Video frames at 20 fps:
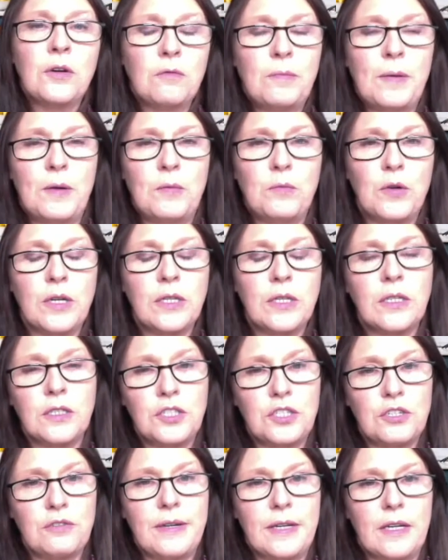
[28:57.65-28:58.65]
been working on
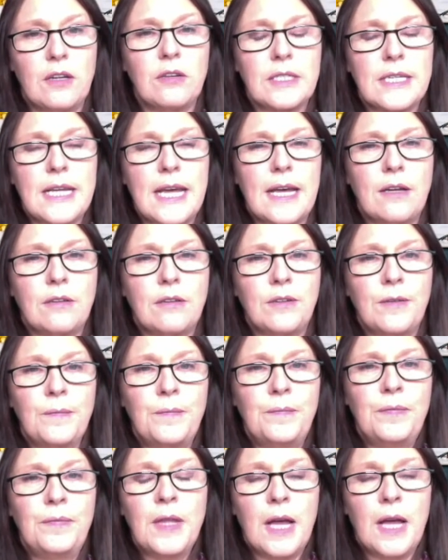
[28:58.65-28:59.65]
during lockdown,
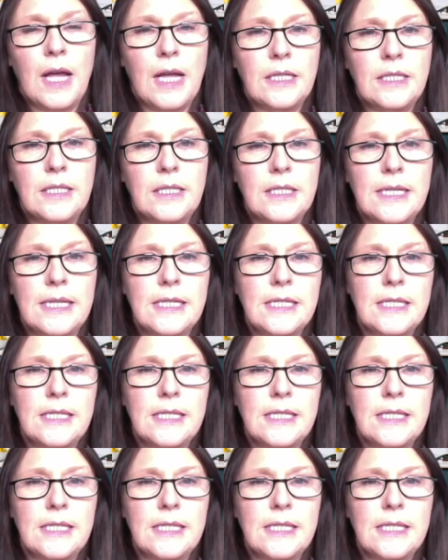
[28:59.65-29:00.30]
and it's,